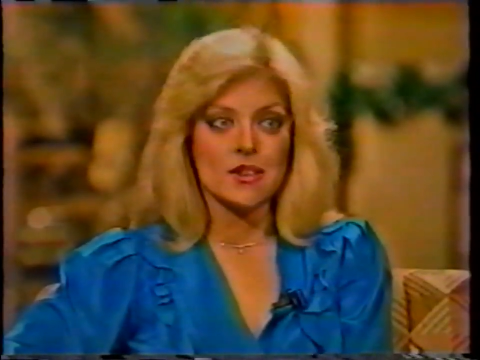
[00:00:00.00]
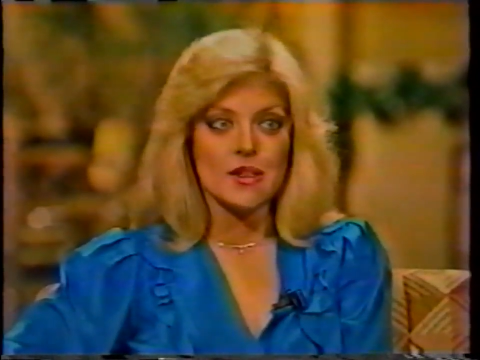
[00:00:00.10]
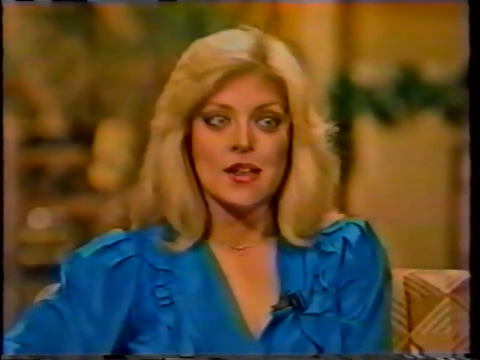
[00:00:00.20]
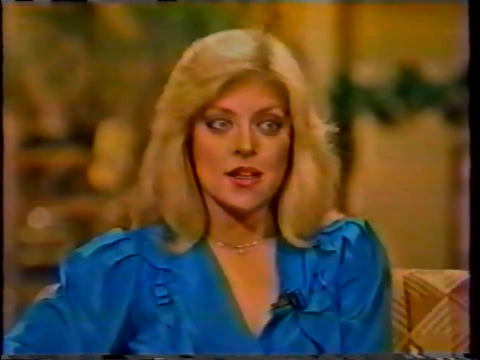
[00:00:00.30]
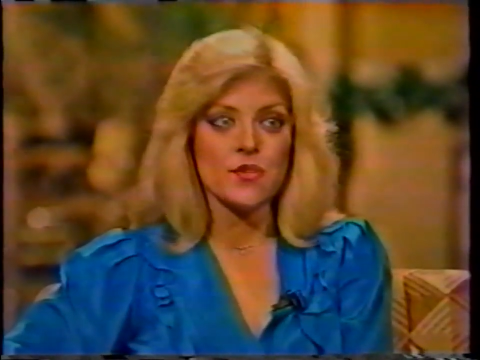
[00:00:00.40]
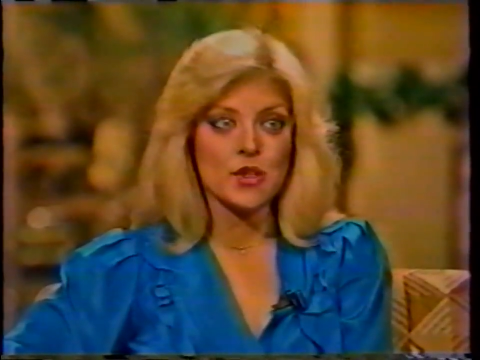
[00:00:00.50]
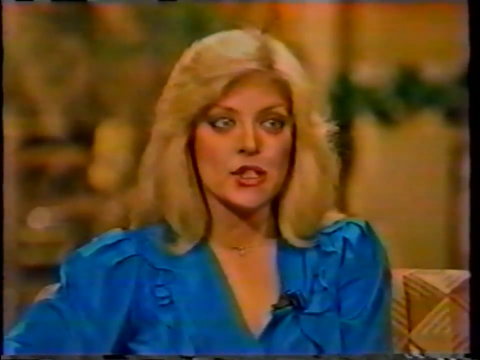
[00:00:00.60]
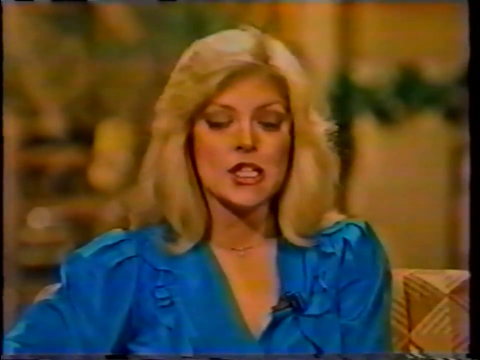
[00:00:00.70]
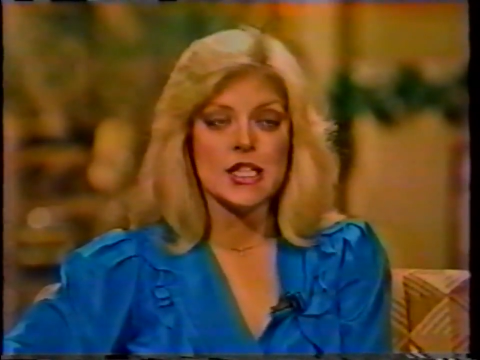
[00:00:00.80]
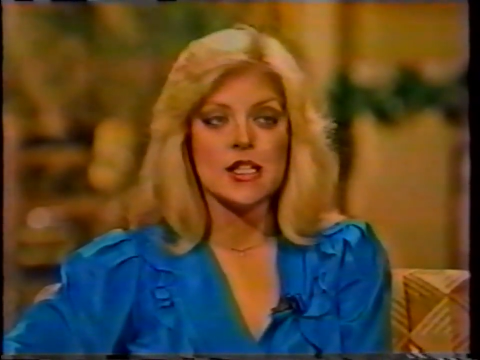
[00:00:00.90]
what every... did you
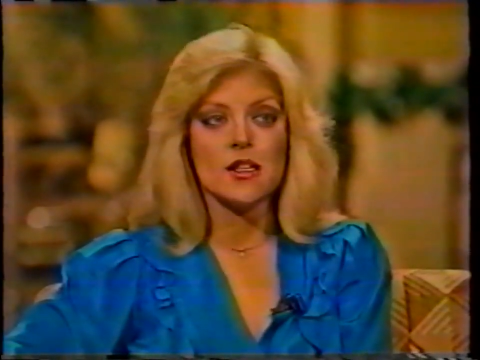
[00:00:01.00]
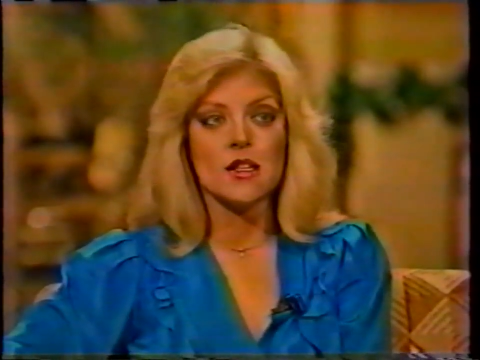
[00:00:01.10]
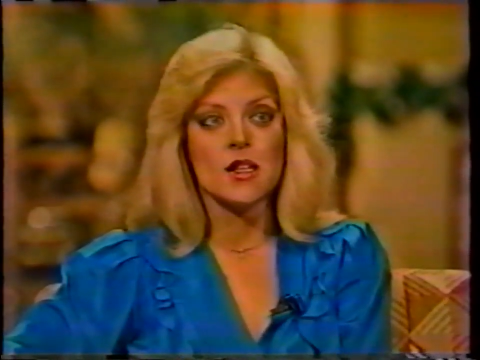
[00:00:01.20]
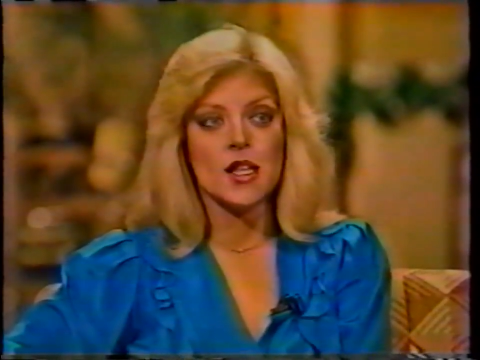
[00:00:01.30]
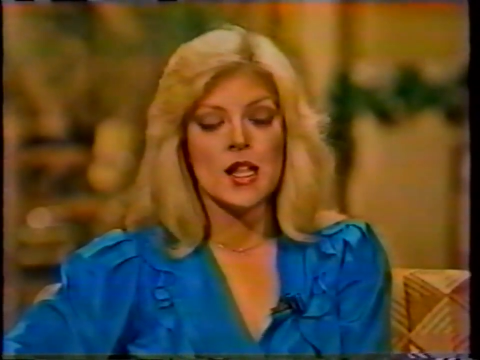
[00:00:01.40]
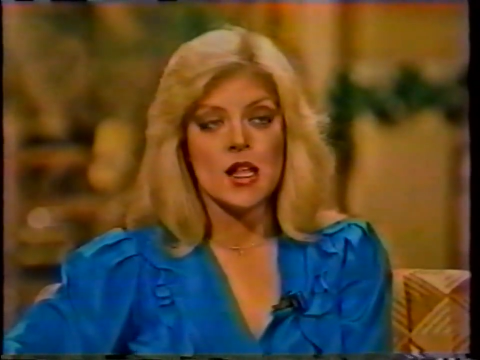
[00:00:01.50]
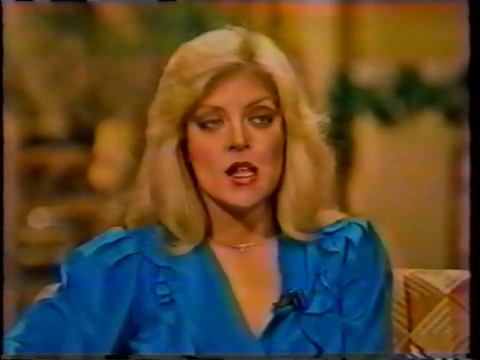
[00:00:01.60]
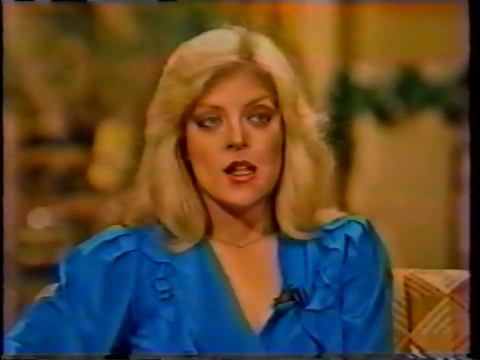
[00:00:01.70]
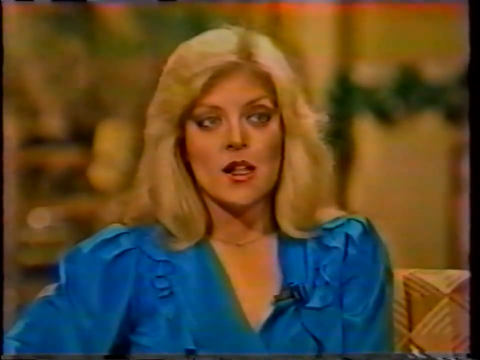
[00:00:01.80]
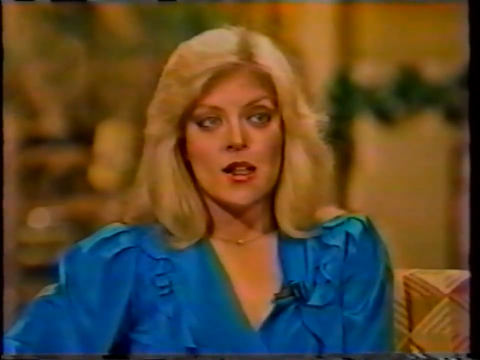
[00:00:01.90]
see? What did you see there?
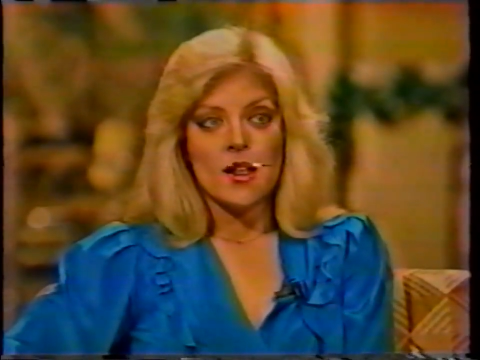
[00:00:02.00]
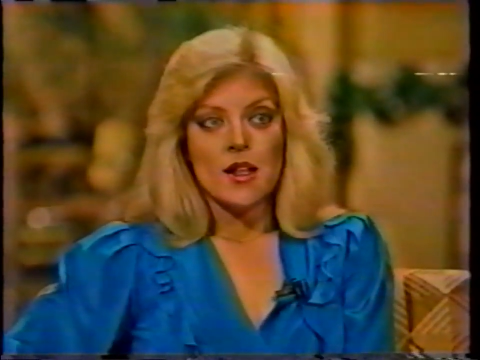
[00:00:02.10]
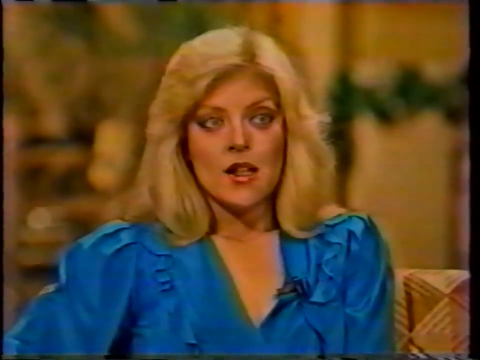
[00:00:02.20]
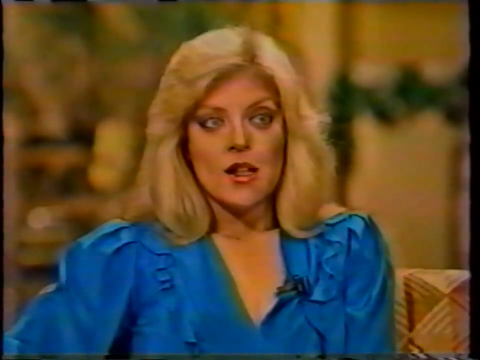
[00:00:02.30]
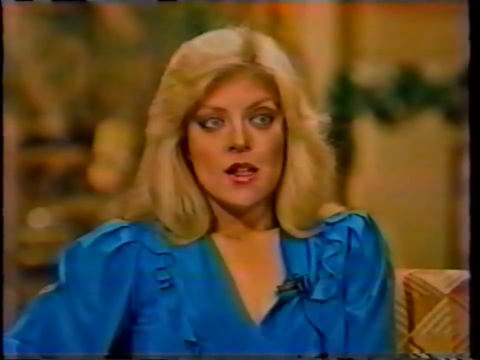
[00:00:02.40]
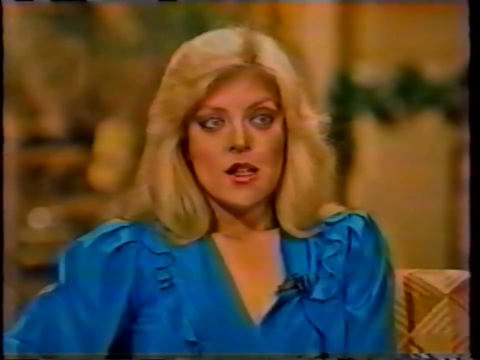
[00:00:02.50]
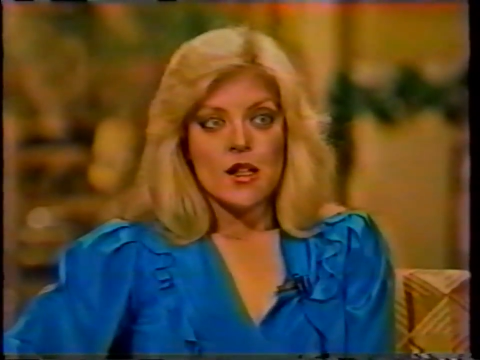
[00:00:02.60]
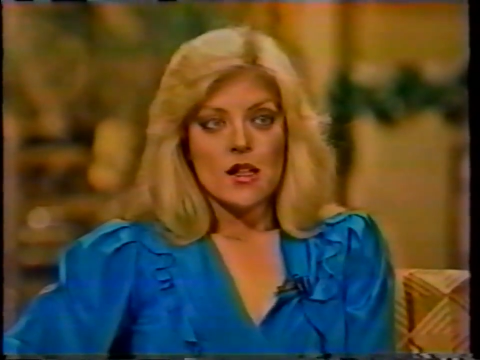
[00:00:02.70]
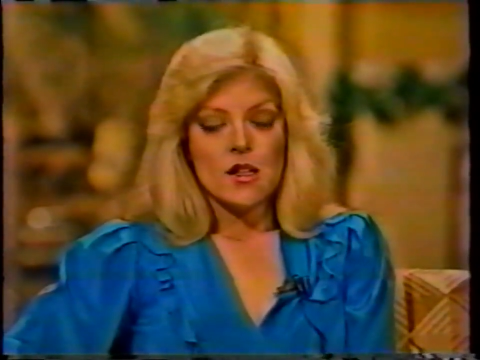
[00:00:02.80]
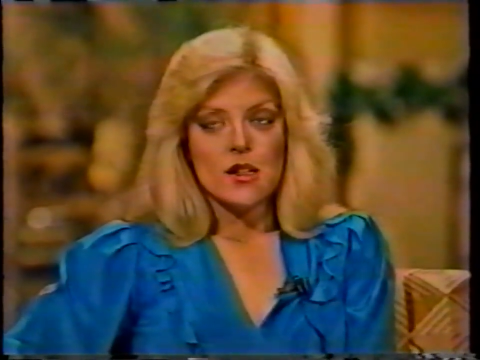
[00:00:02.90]
Physically, what does it look
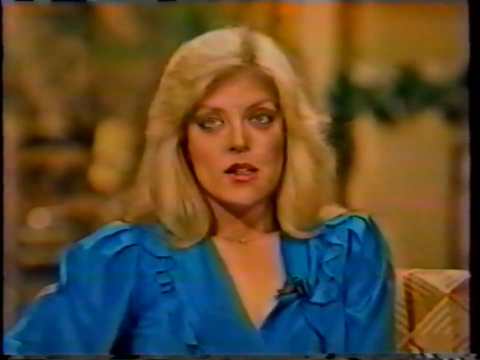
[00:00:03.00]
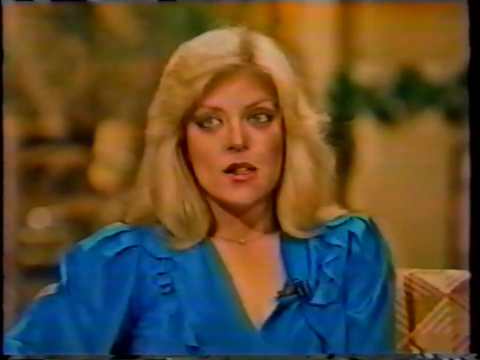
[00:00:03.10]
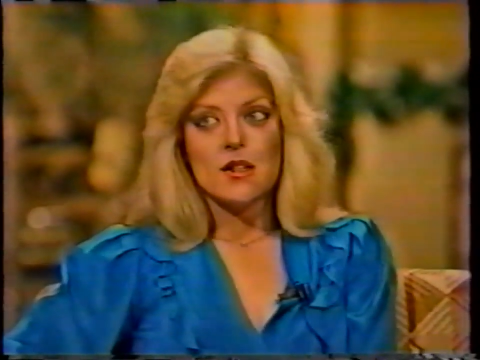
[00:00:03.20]
like?